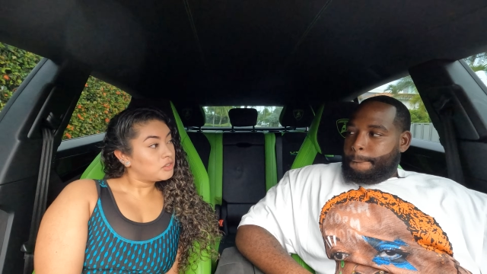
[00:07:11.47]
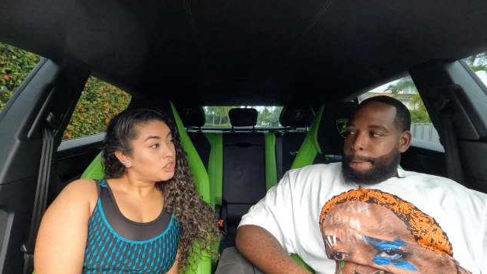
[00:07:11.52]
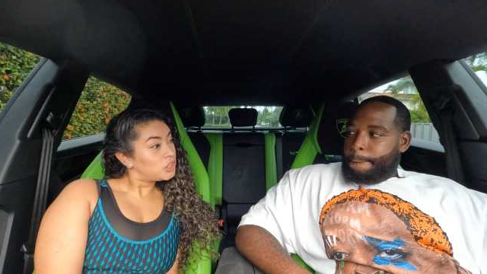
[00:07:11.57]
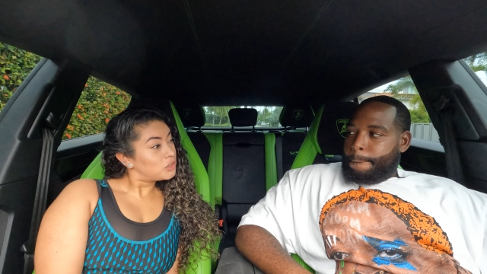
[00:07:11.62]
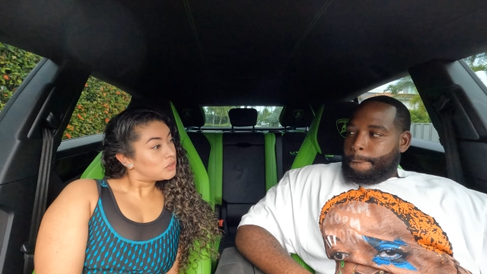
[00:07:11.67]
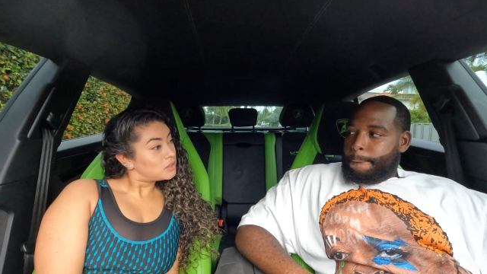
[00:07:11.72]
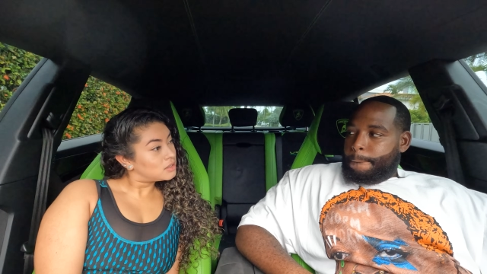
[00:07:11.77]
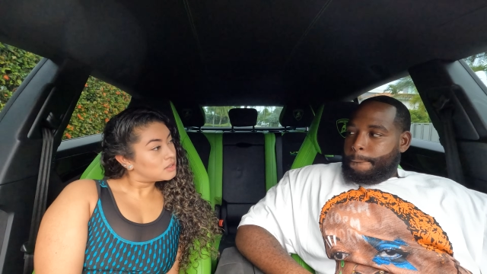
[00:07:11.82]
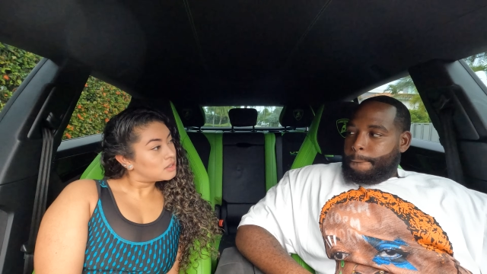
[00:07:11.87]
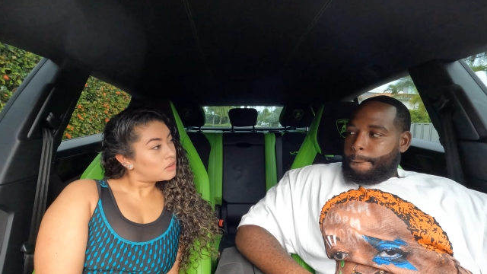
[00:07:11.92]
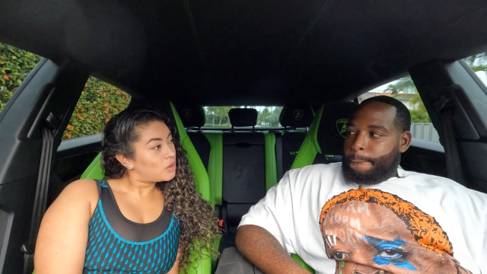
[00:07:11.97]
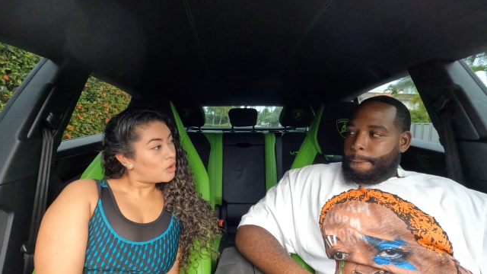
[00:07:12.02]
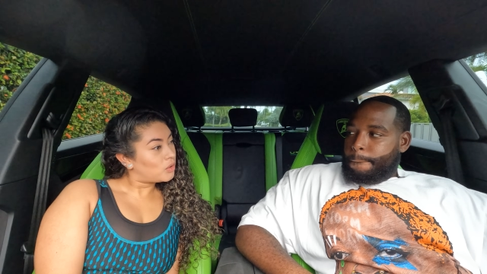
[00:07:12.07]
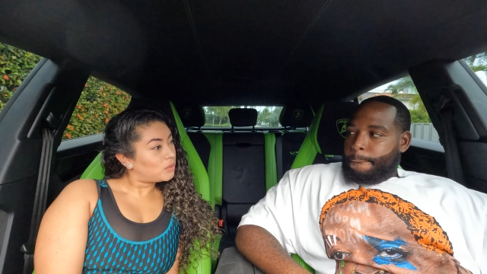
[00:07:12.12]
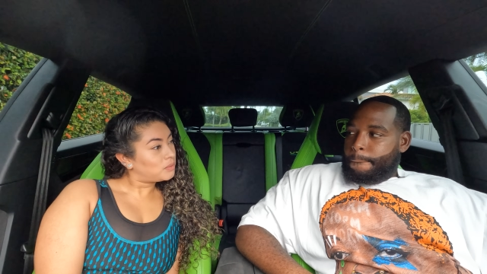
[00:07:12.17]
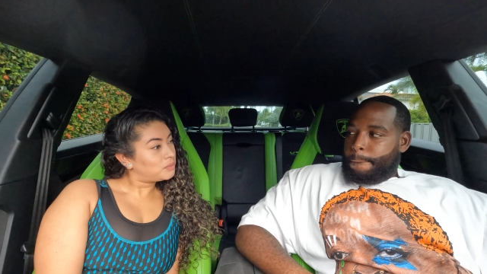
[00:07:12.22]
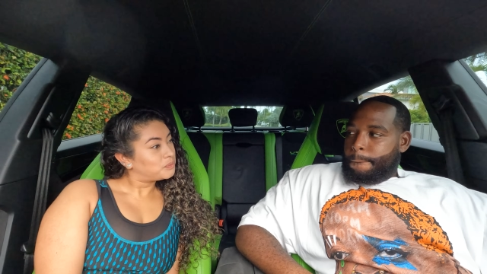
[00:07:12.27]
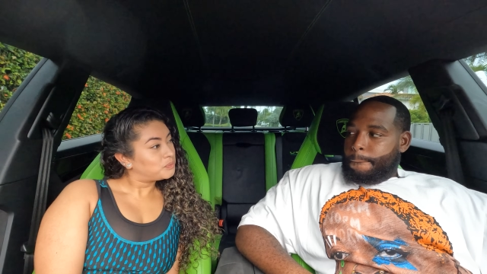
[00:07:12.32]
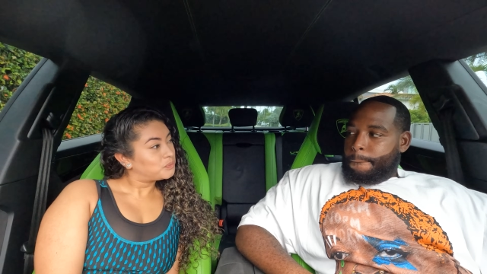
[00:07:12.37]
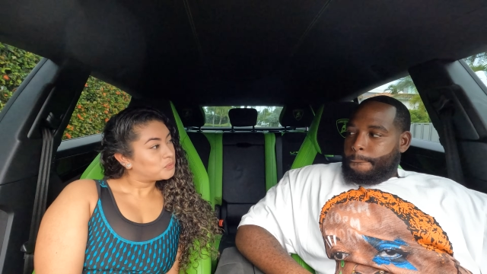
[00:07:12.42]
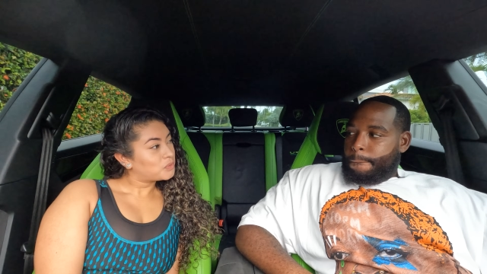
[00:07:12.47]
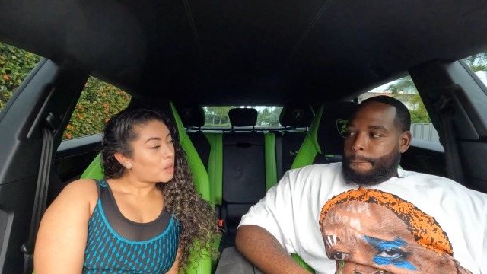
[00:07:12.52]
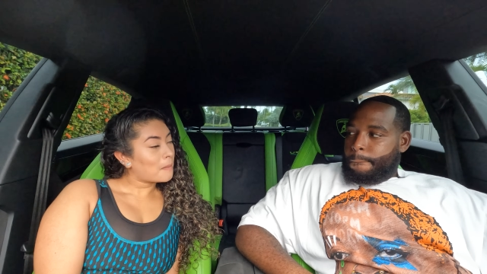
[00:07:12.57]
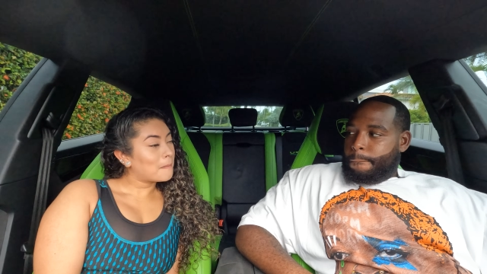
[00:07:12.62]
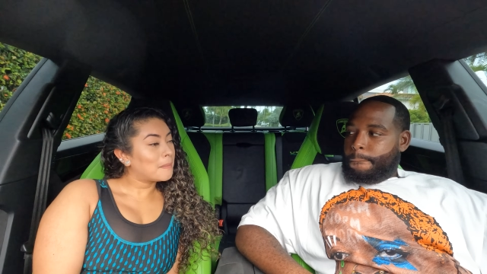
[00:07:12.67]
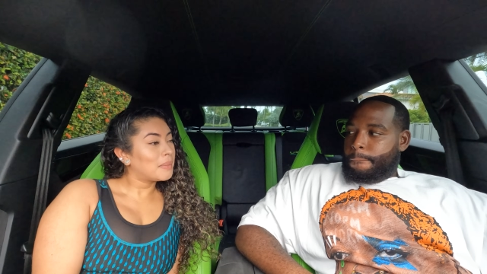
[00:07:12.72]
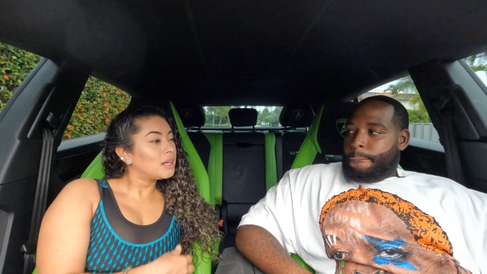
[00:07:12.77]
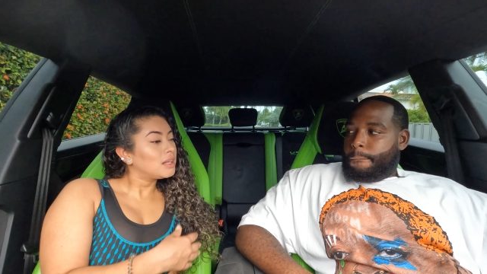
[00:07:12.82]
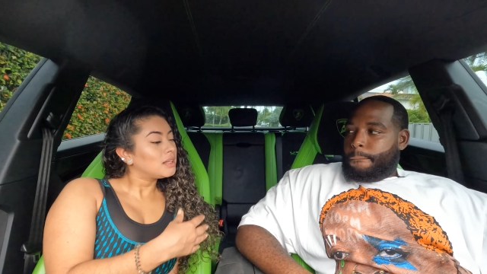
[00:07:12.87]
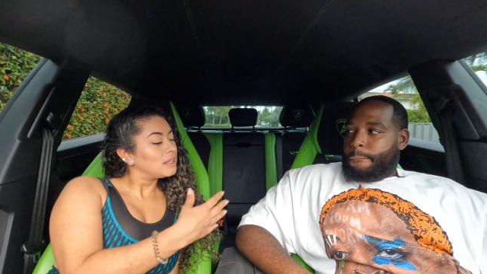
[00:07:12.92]
Speaker 1: few years ago.
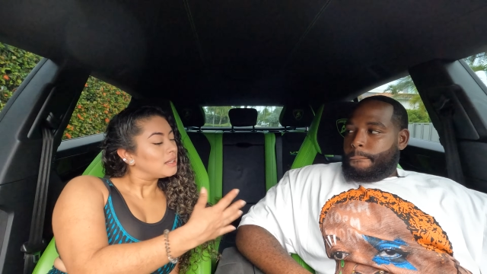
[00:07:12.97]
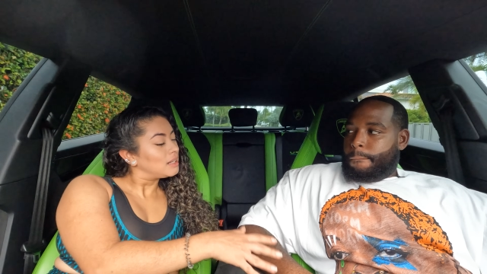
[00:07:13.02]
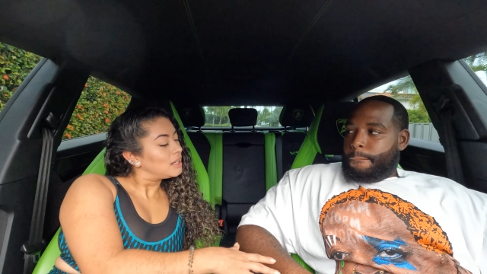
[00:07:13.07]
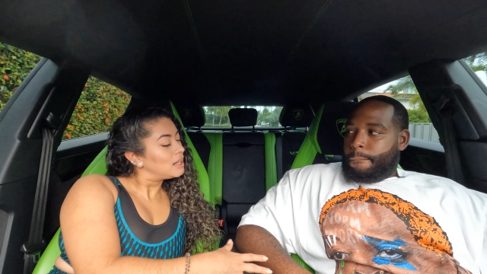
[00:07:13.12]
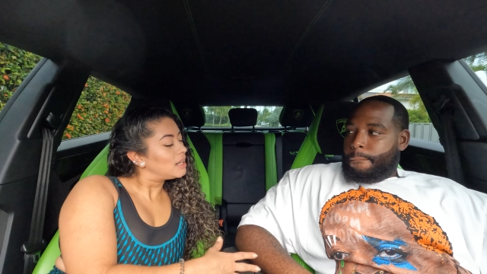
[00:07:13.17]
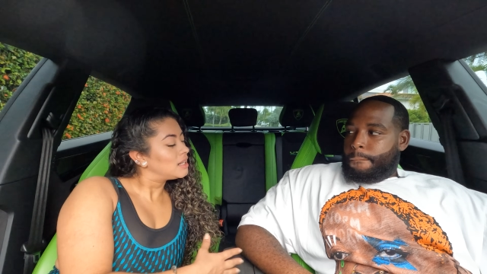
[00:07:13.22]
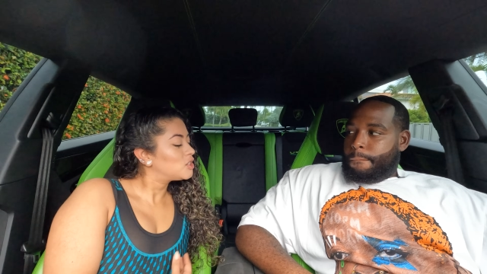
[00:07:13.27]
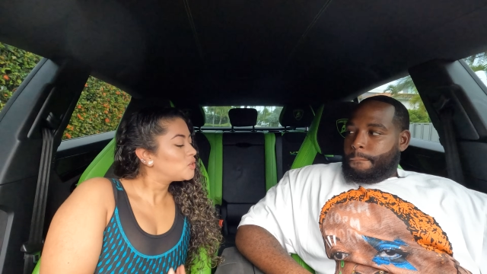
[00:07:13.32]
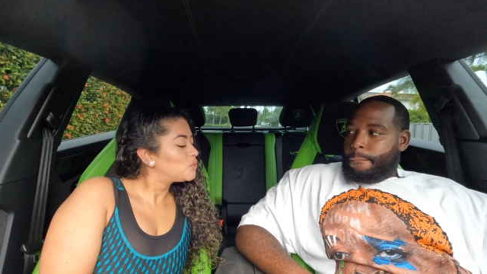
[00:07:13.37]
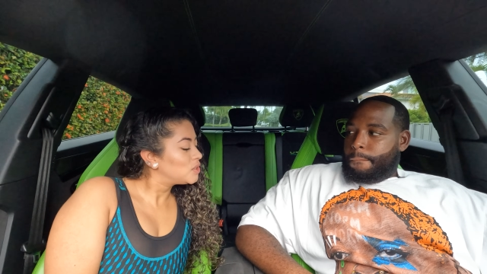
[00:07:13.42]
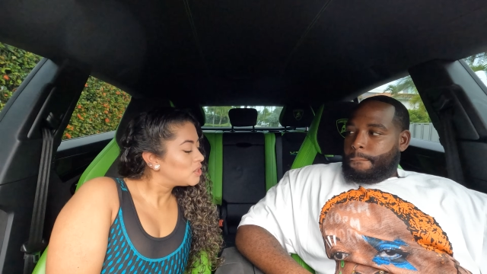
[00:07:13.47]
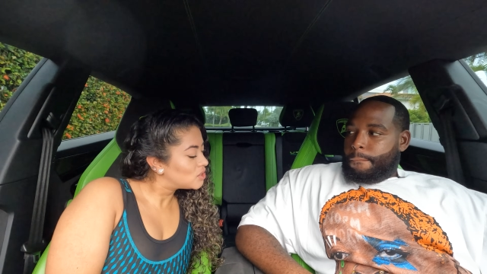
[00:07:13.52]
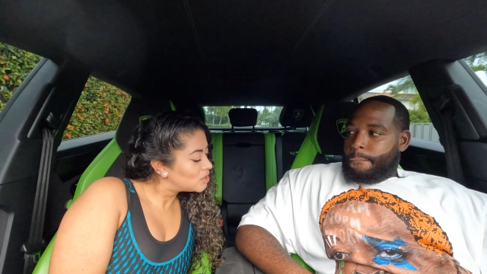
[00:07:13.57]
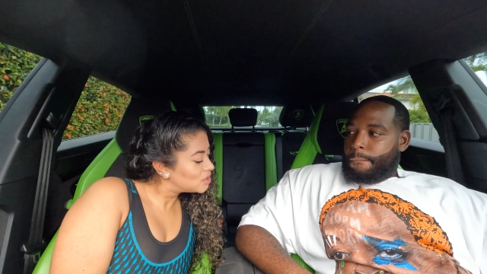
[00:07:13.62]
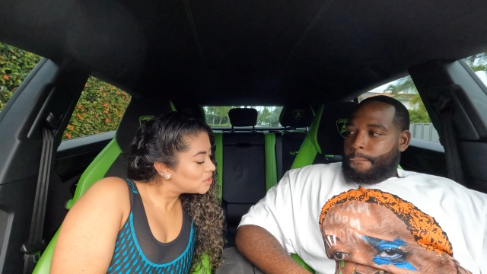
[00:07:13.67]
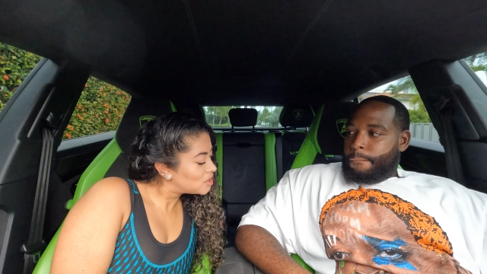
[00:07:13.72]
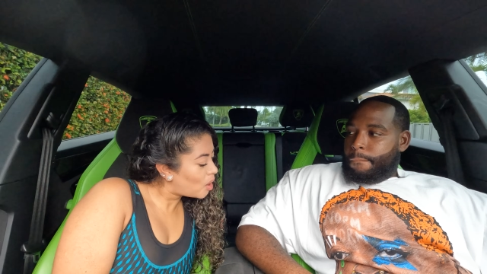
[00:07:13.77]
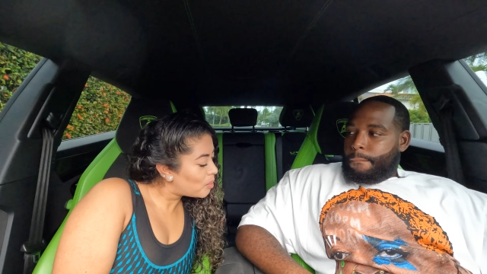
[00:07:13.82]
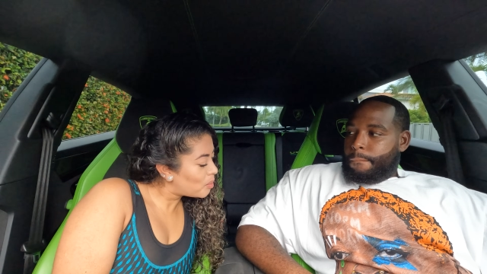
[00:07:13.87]
But let's switch the